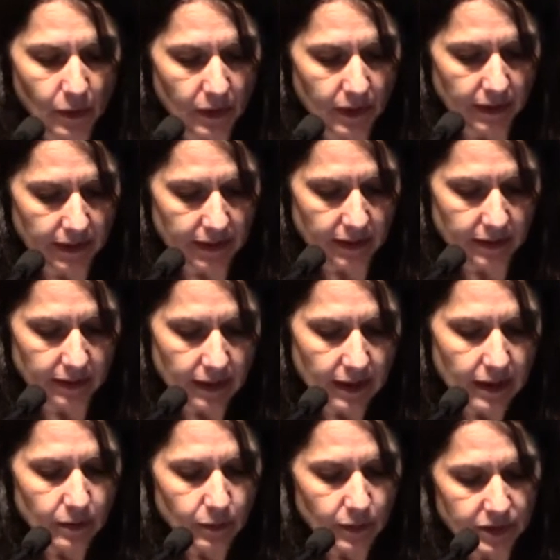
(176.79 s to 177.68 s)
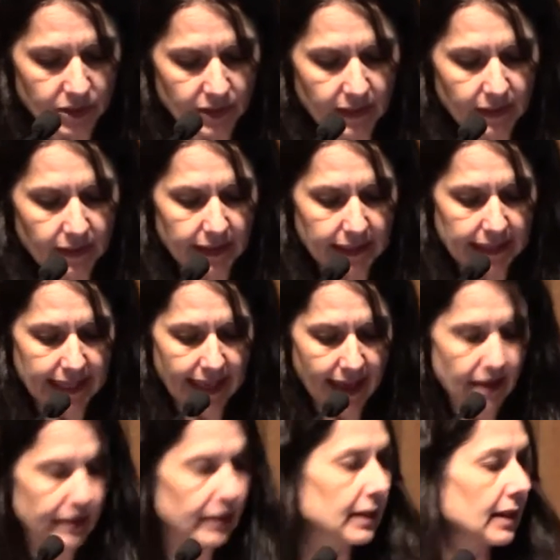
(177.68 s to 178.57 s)
Oregon, in which the
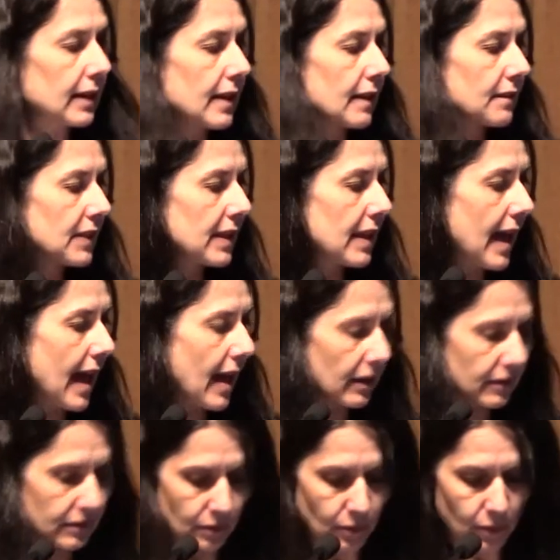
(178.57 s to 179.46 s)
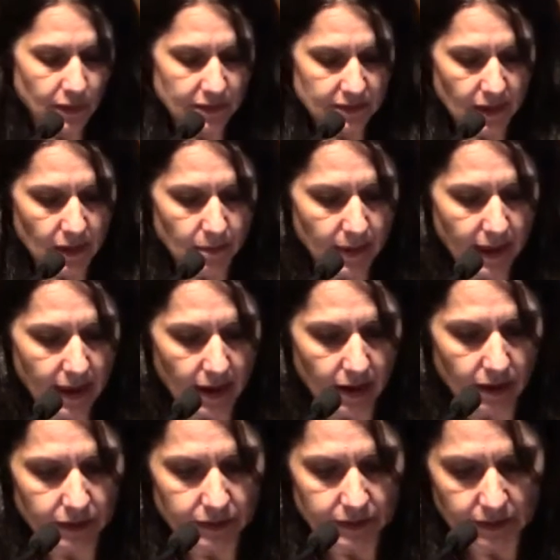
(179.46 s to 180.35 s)
legality of the act was
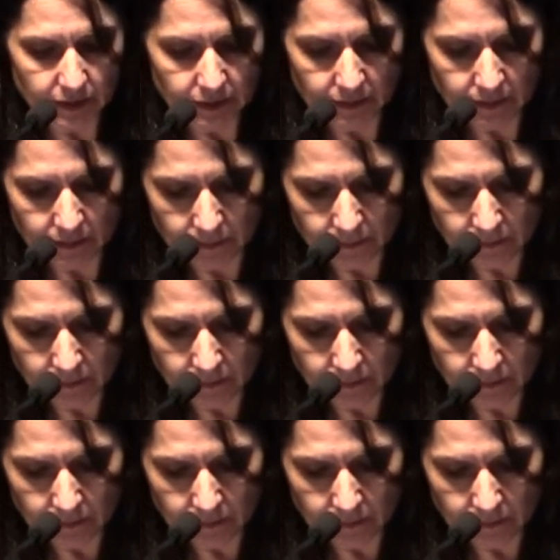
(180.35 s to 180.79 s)
upheld.